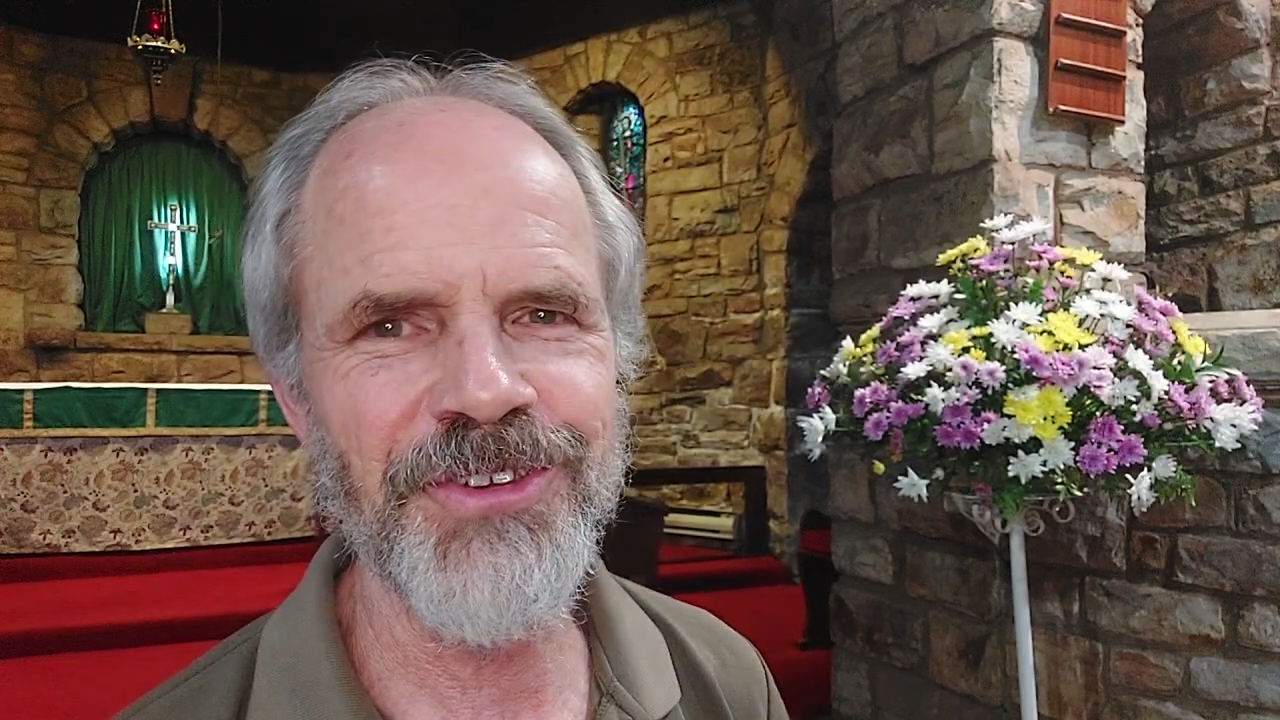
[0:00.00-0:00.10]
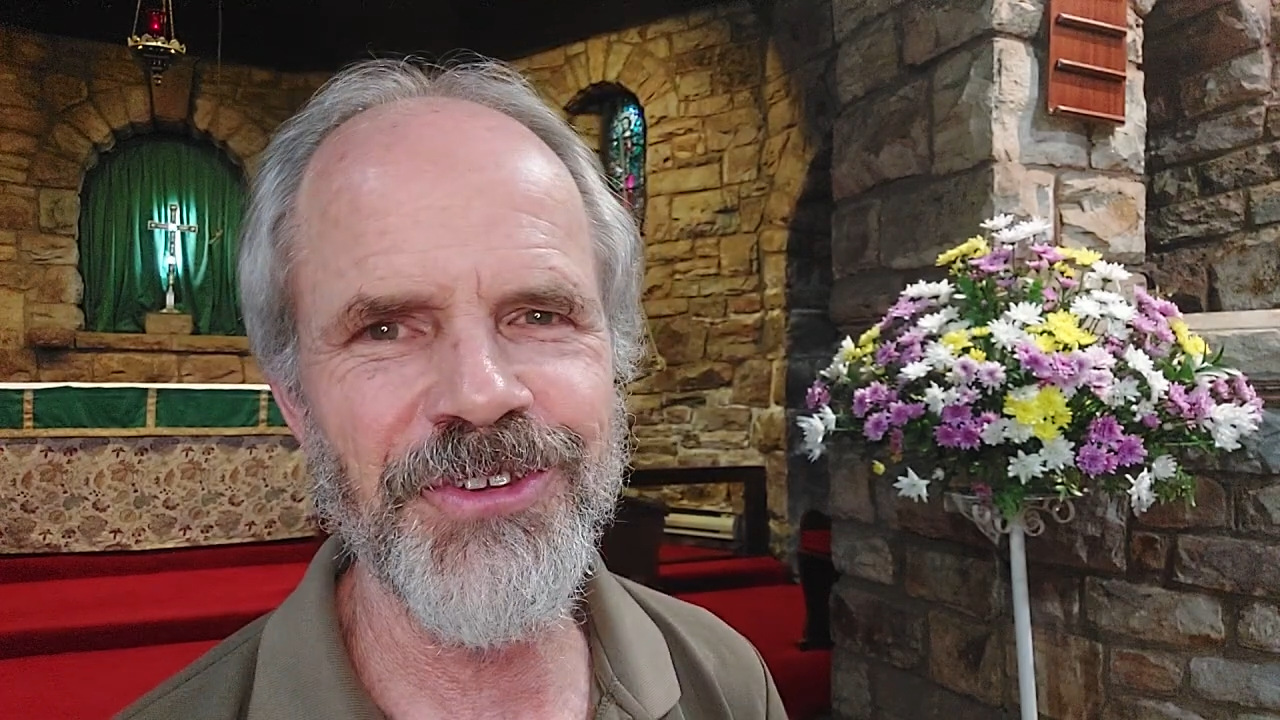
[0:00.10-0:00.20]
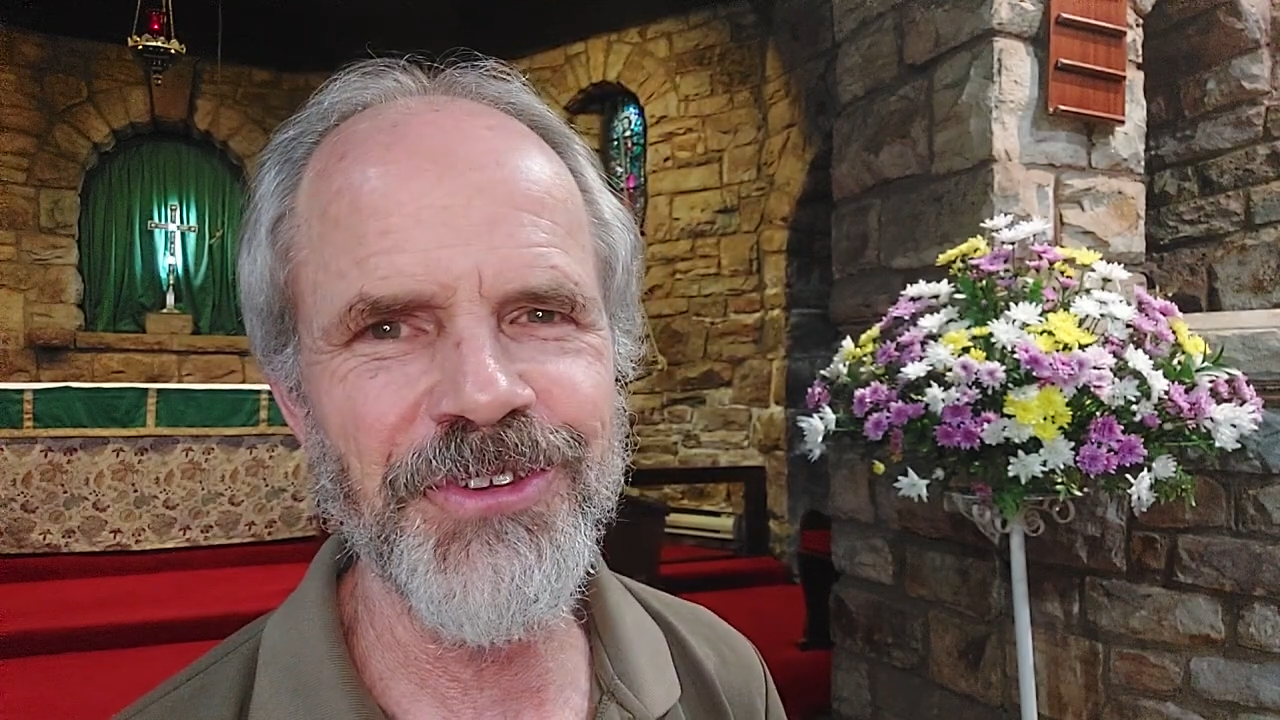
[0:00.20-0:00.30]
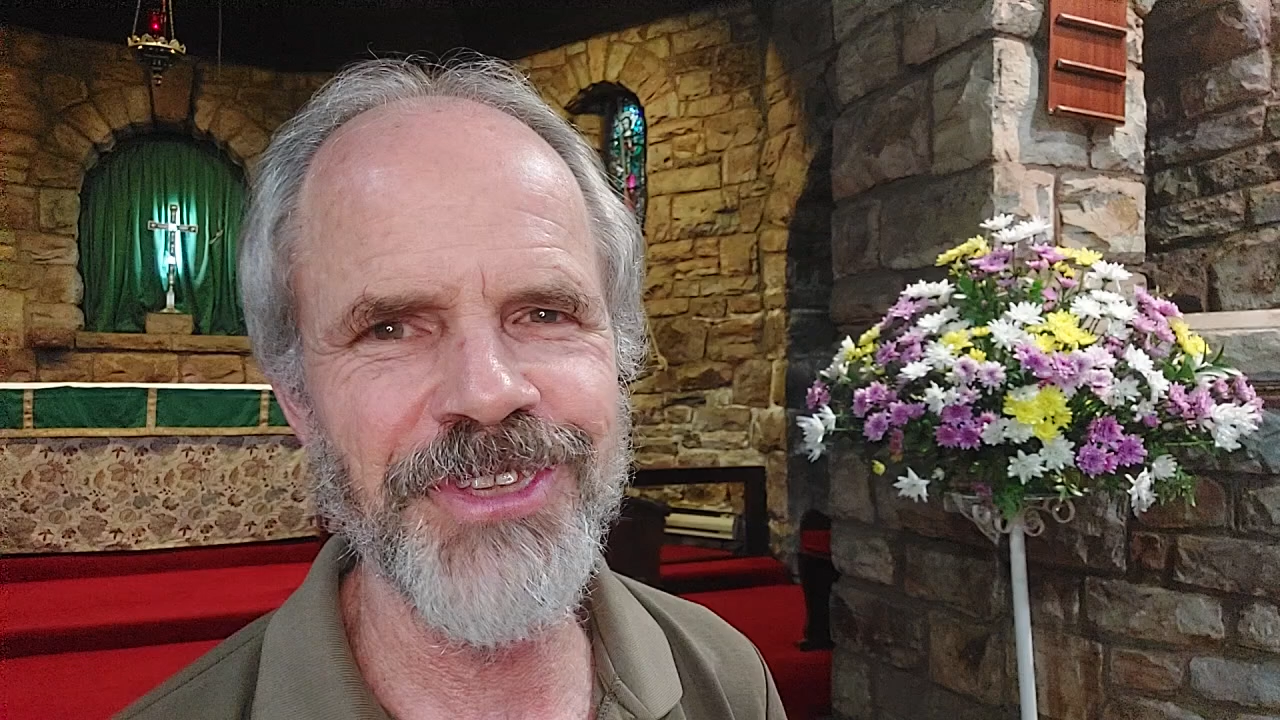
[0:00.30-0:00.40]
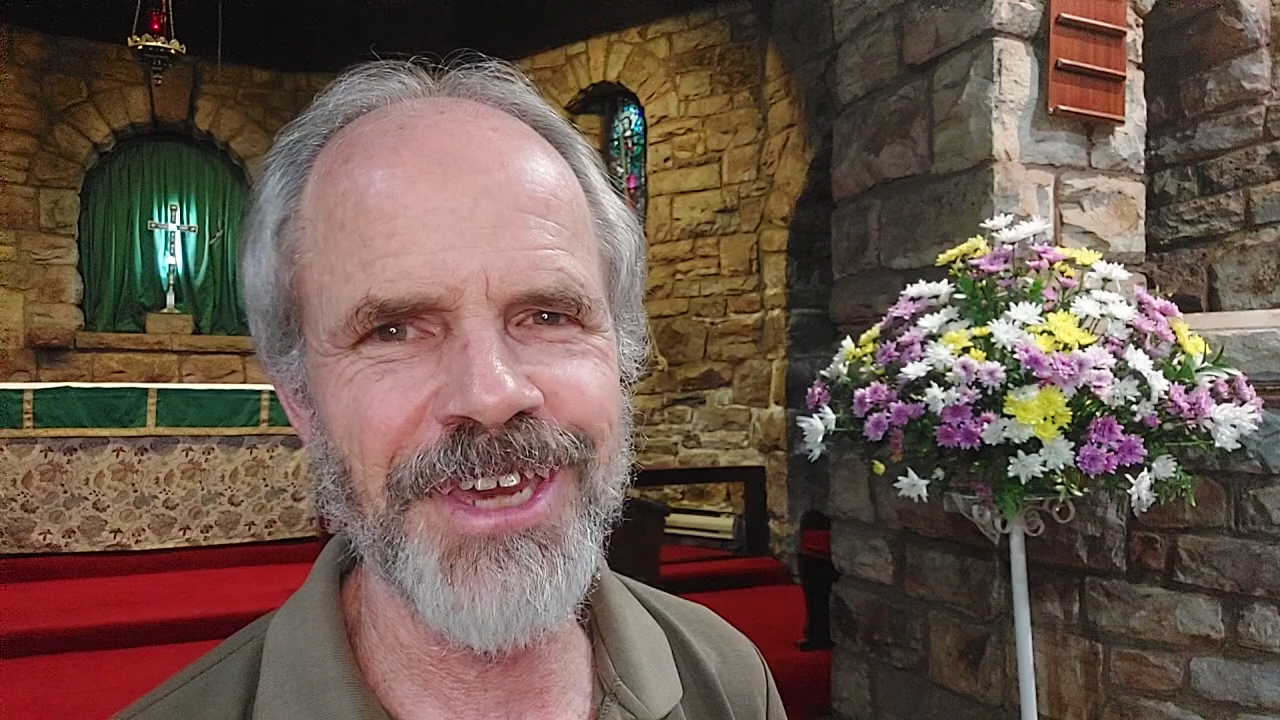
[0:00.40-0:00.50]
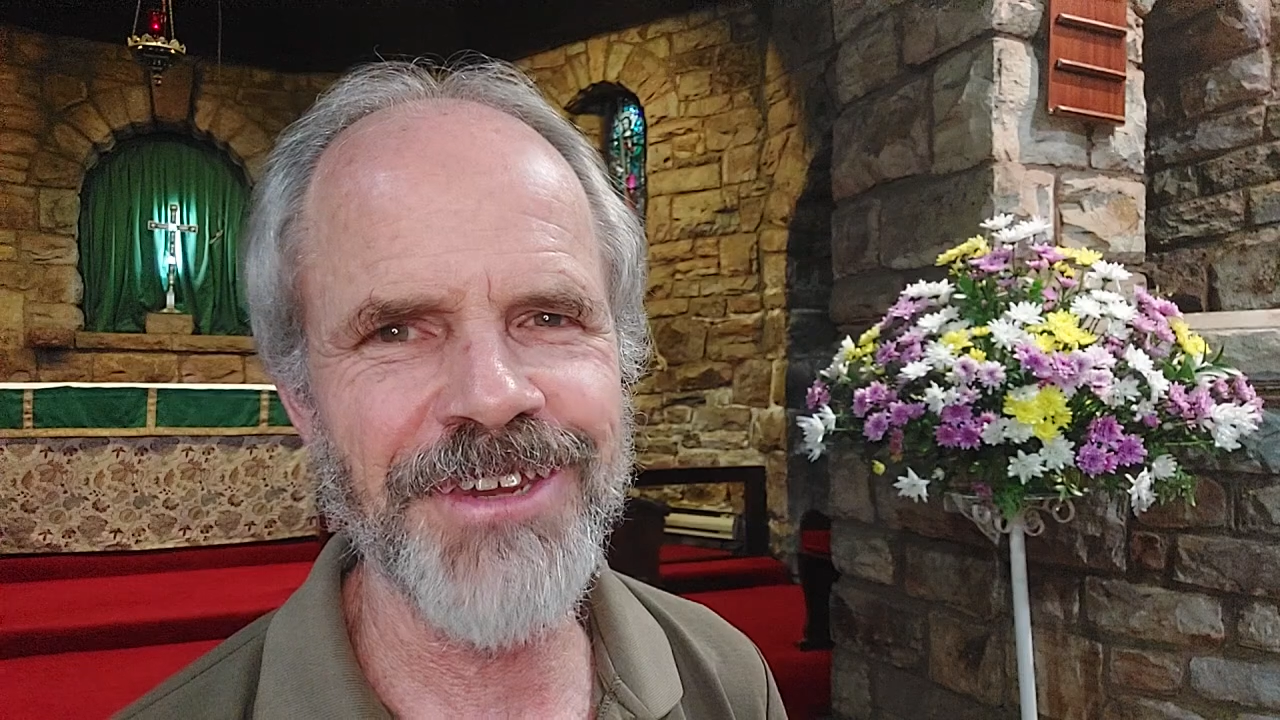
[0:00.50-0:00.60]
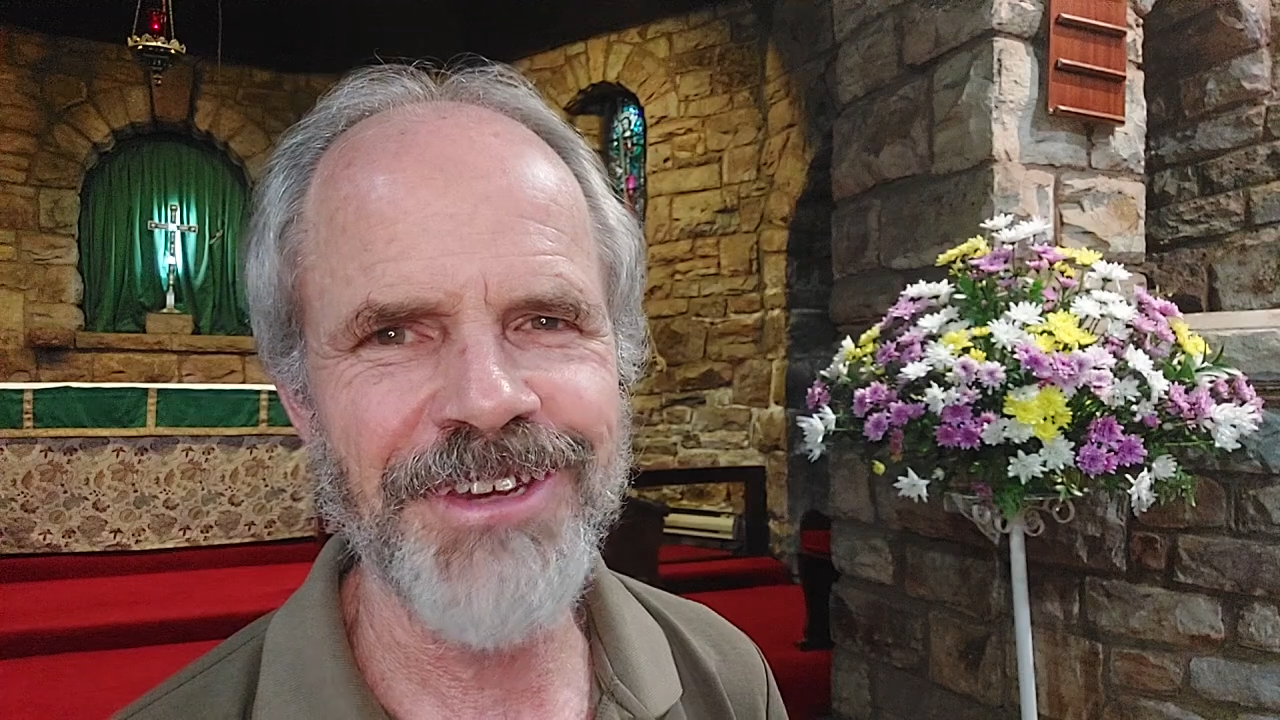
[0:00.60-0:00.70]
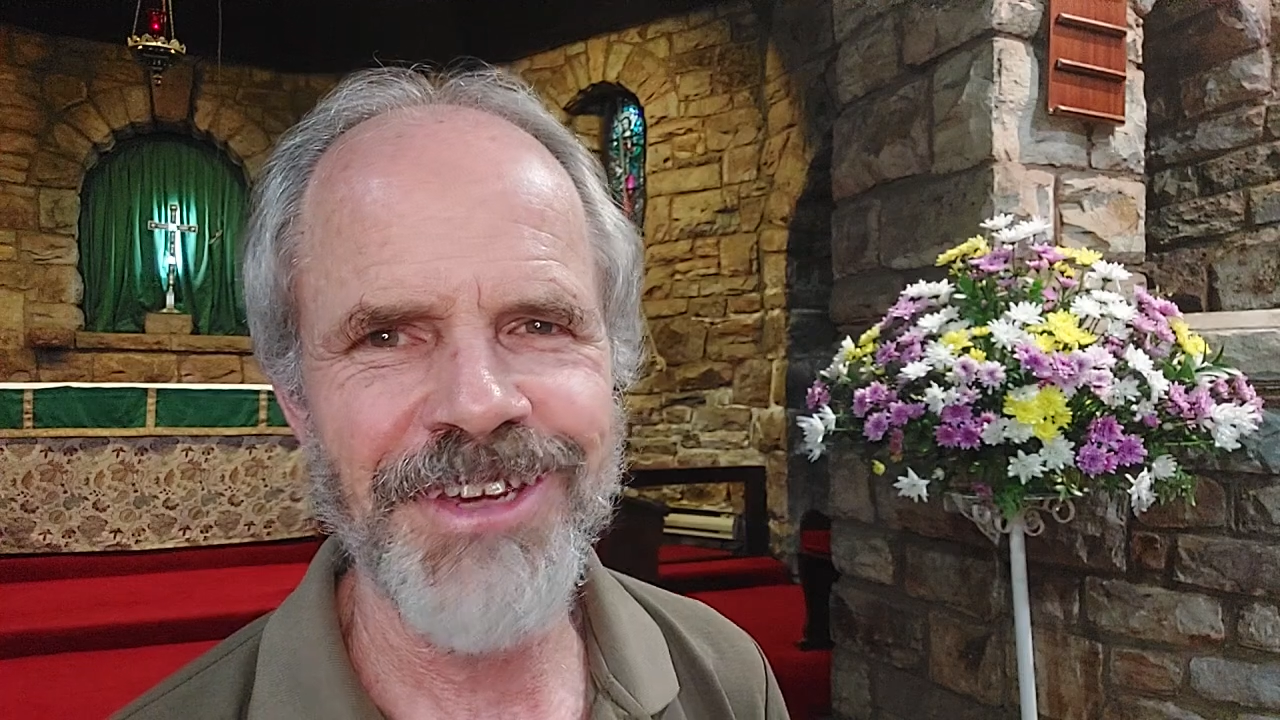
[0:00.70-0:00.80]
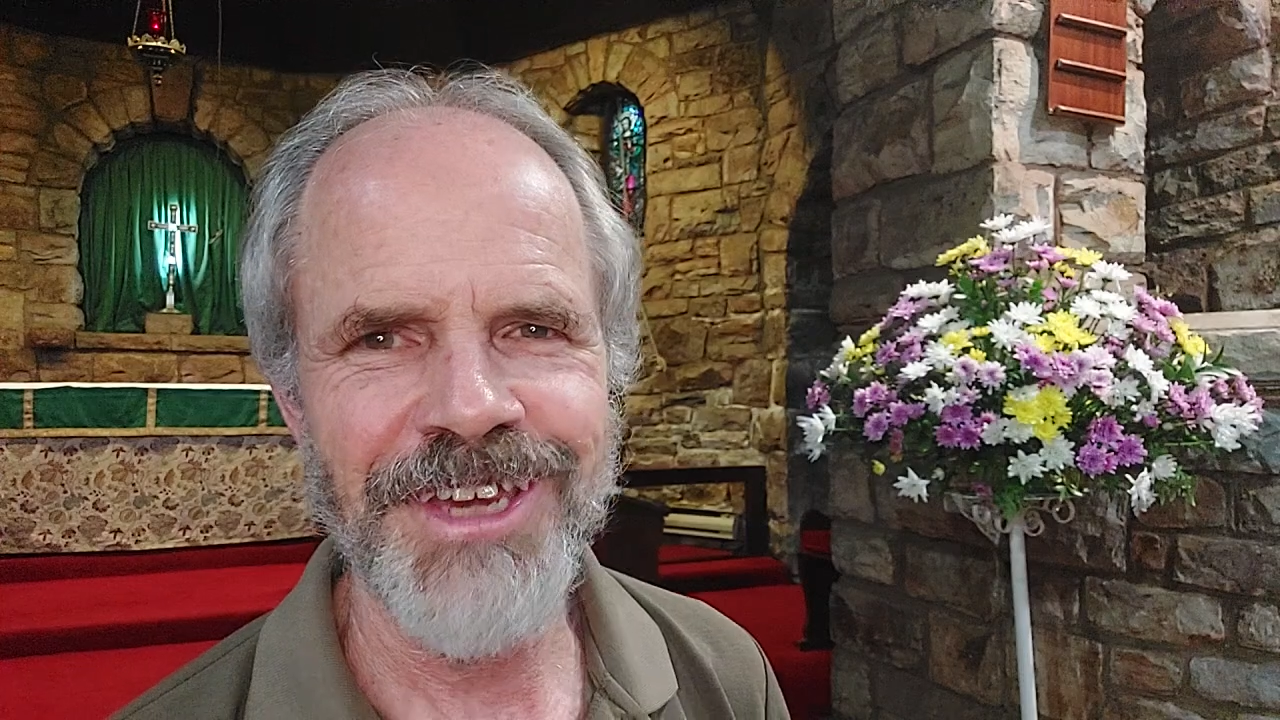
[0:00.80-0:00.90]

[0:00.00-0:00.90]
you do that